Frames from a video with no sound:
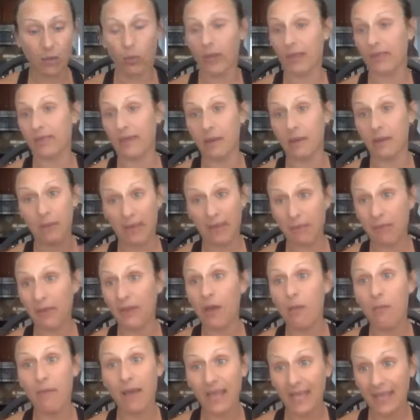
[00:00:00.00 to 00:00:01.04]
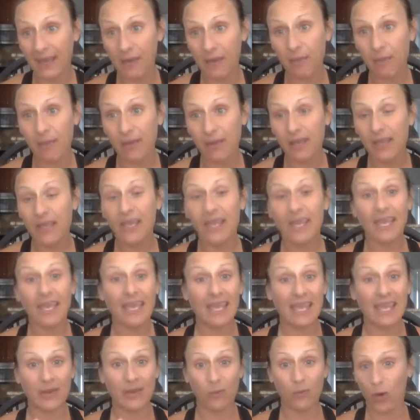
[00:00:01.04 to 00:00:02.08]
with a baby on my hip
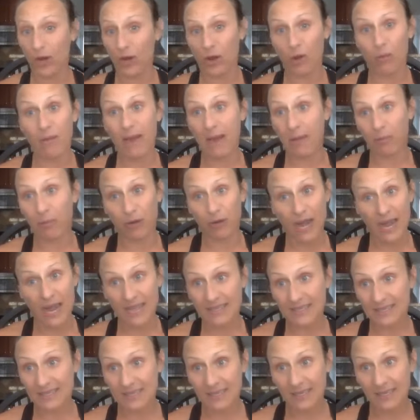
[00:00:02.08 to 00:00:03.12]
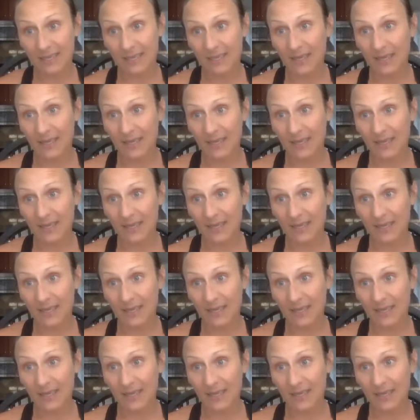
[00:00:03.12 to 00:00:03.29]
and one on my breast.